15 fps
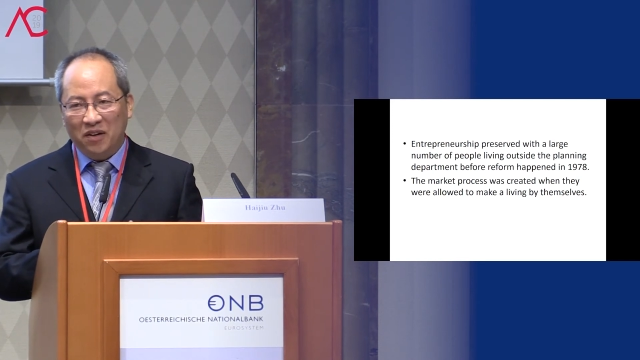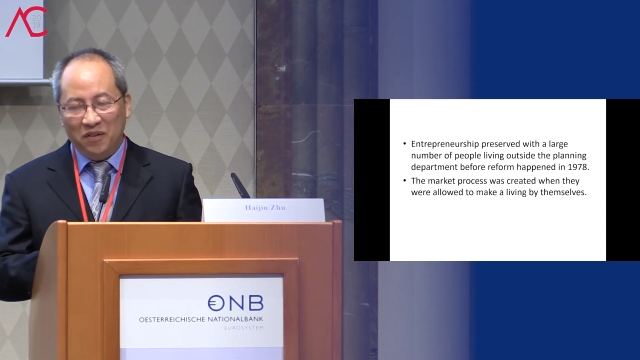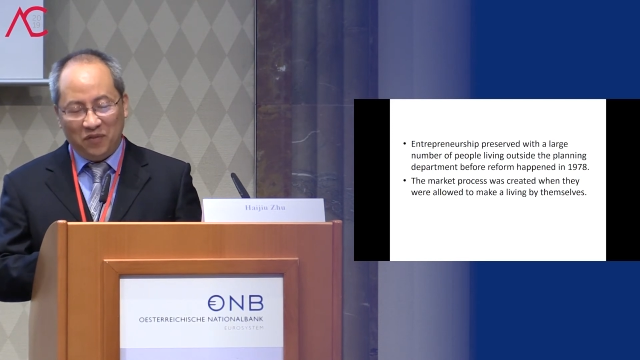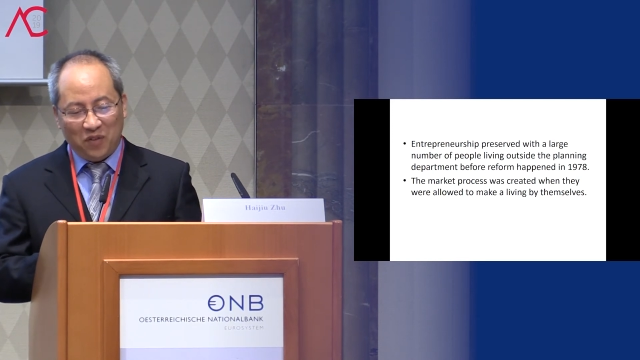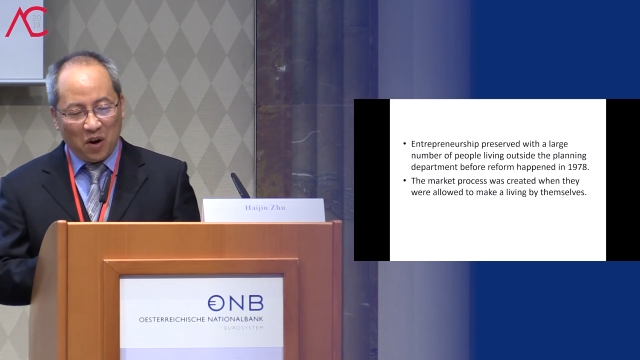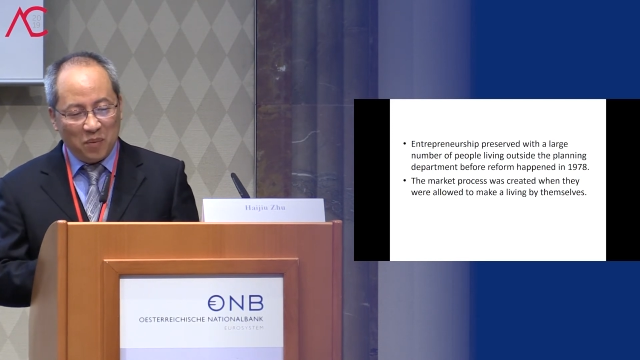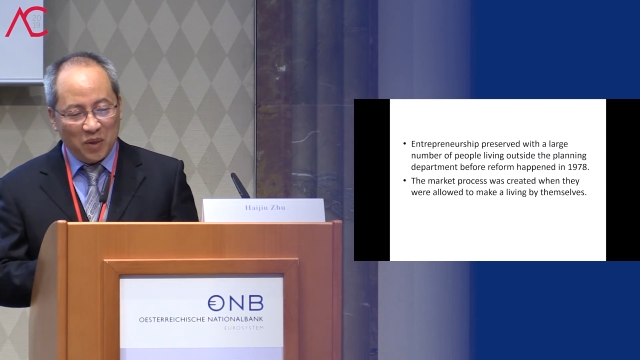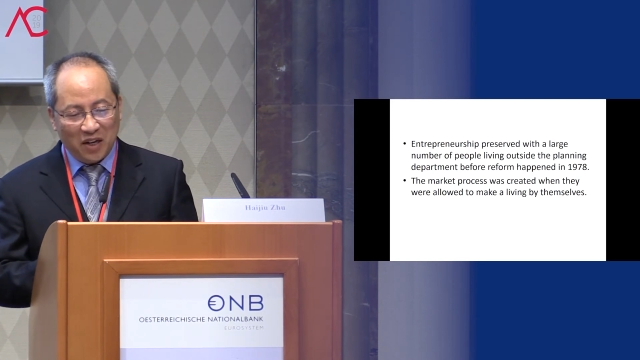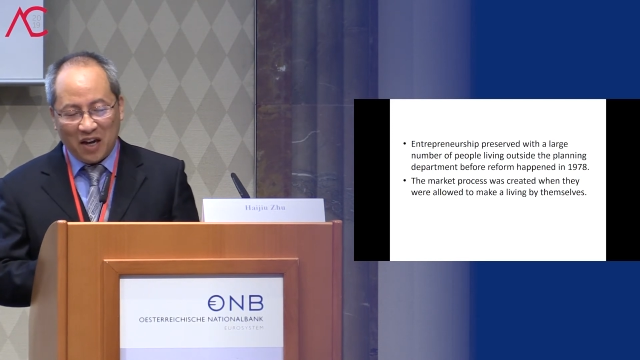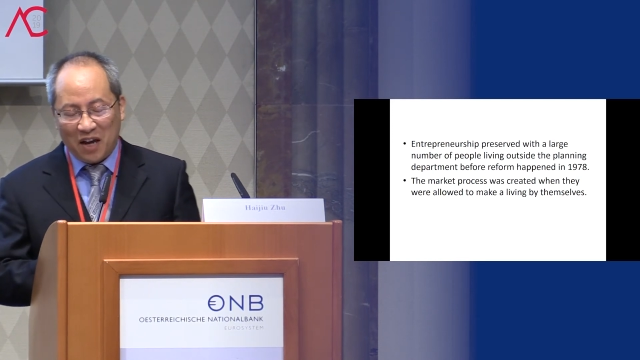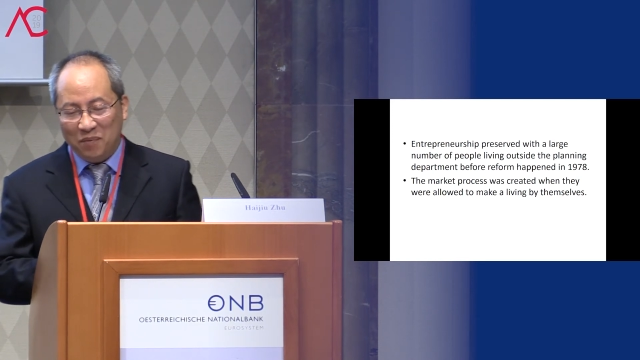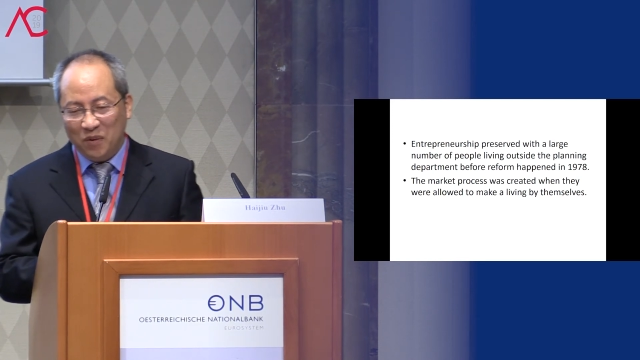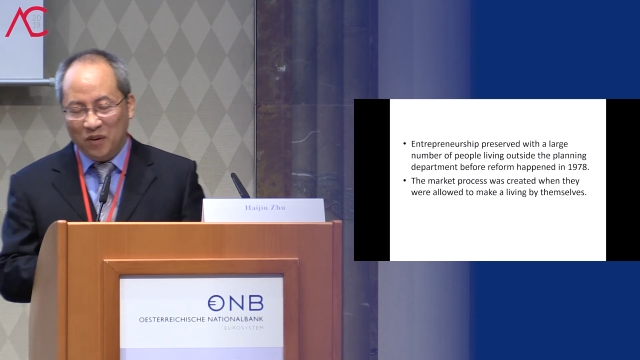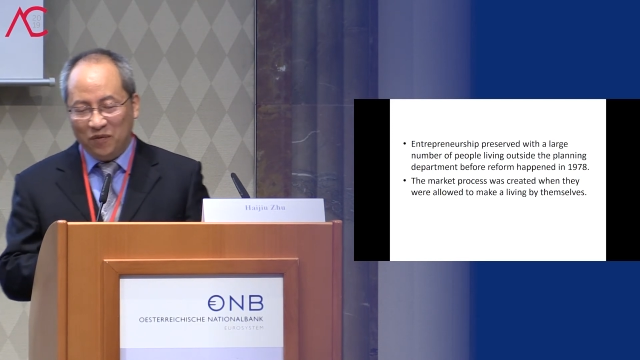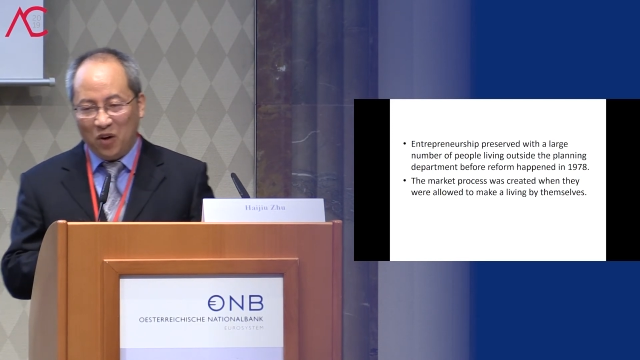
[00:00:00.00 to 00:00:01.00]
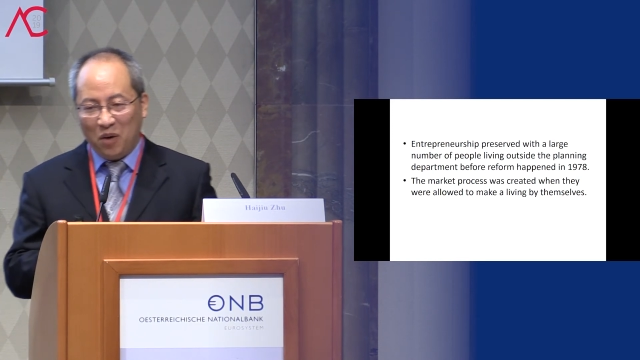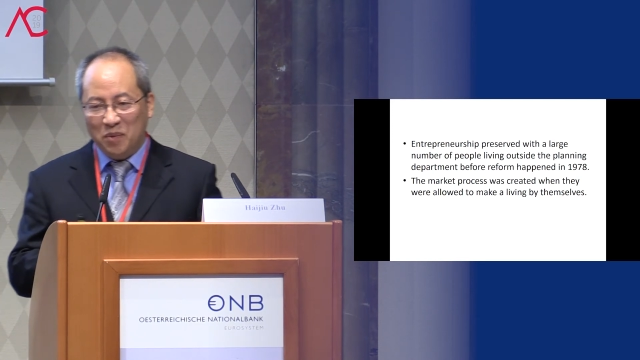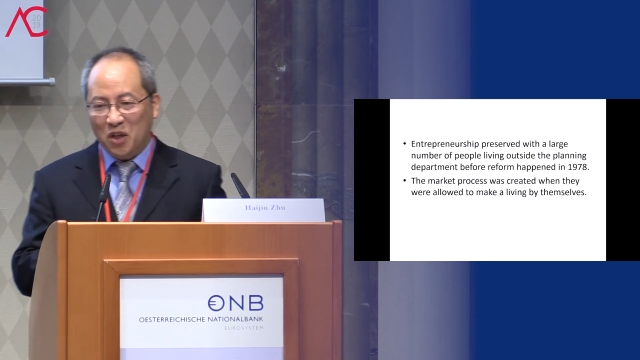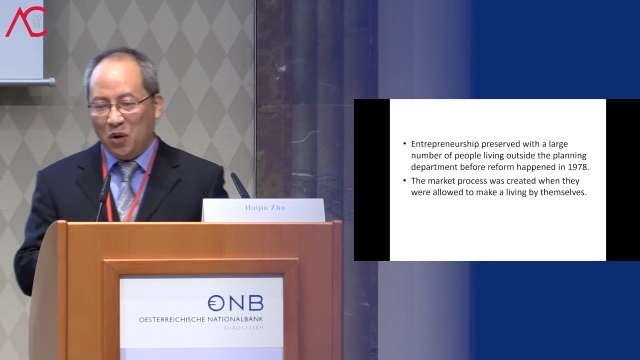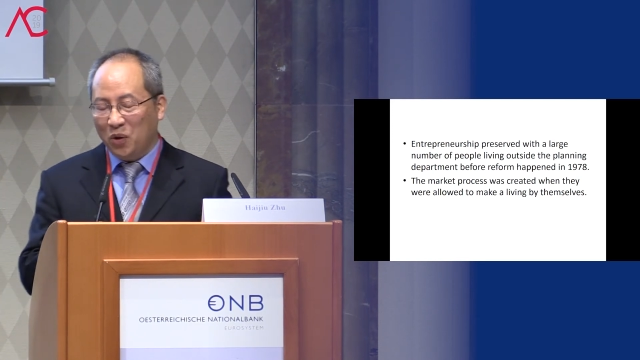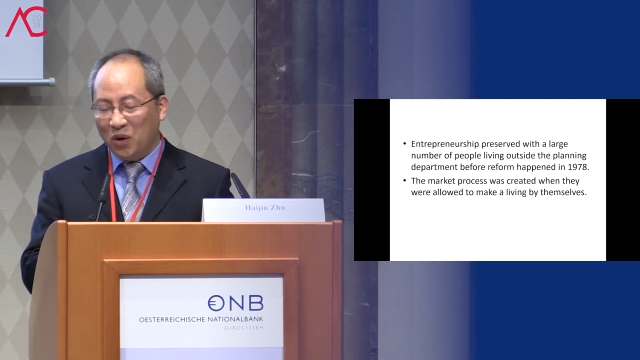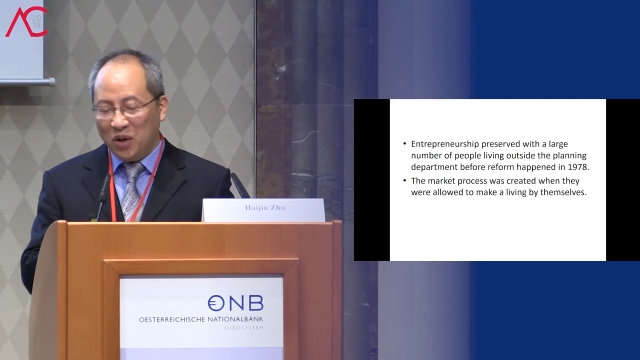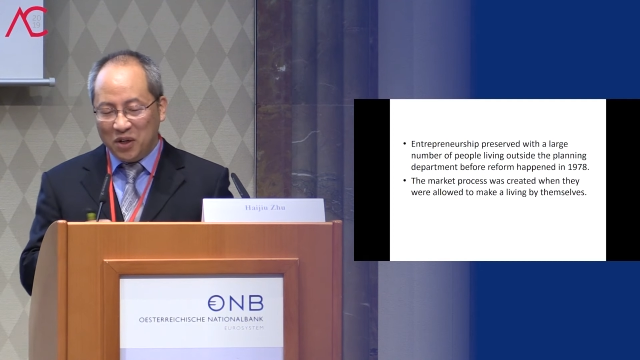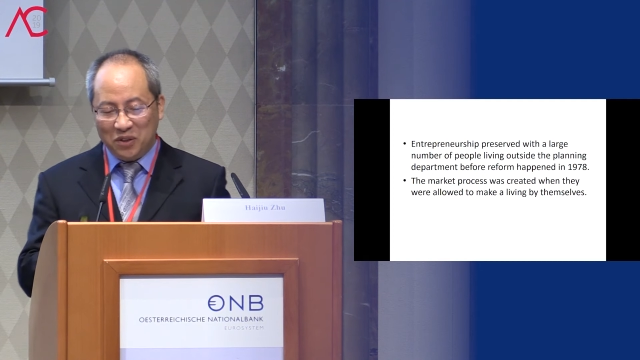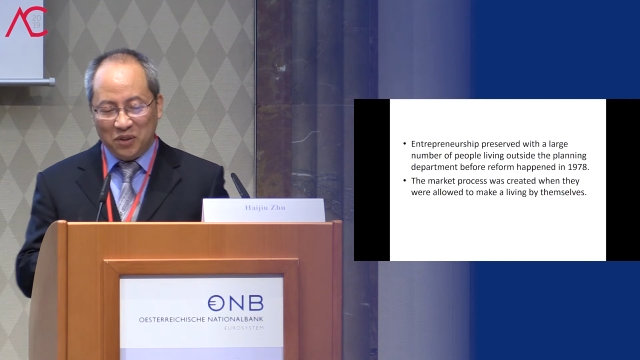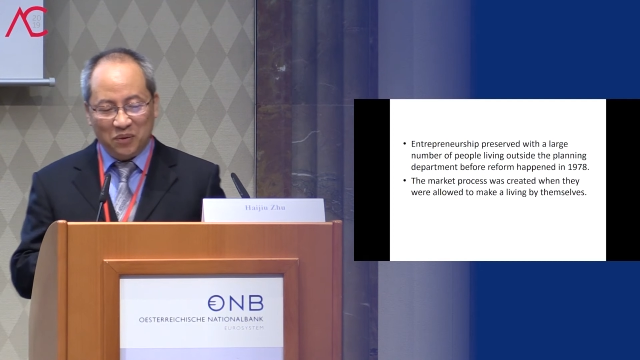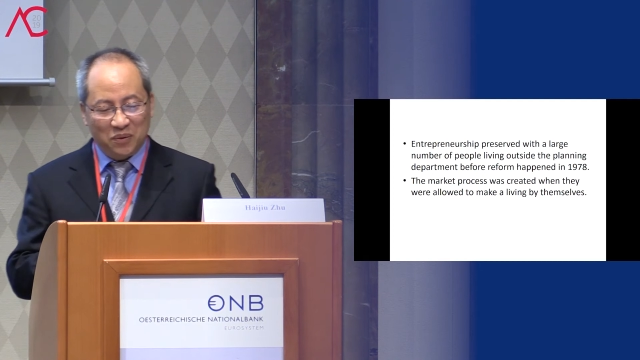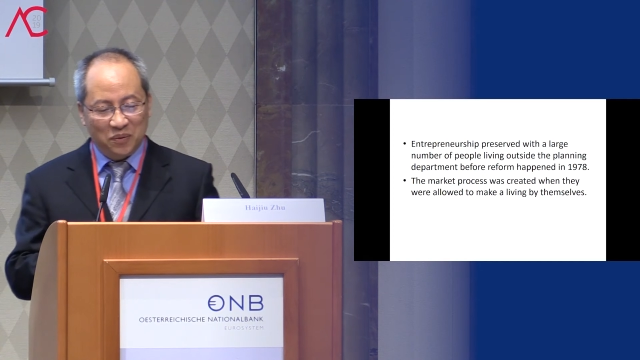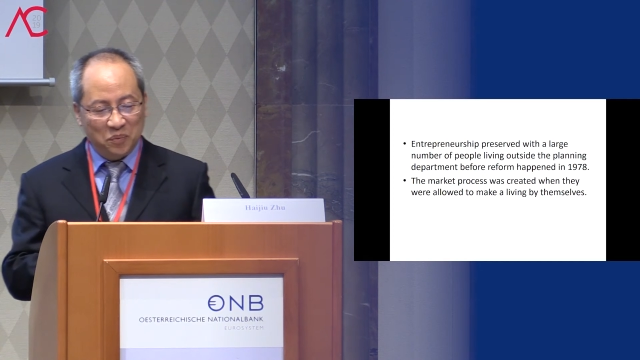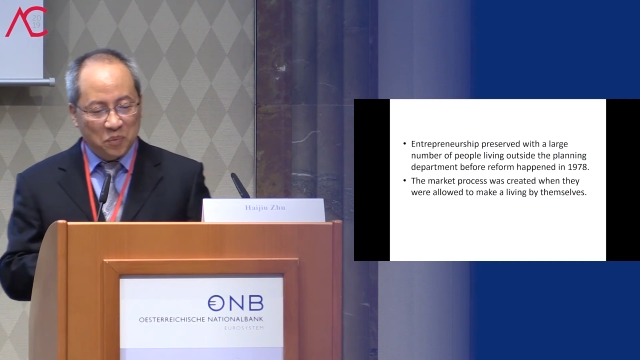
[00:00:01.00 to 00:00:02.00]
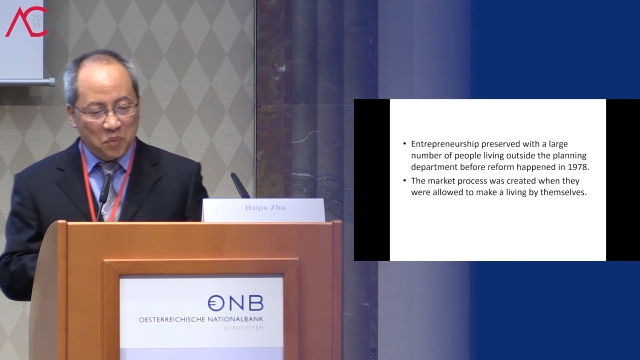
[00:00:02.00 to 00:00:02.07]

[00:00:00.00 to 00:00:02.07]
from the regulation,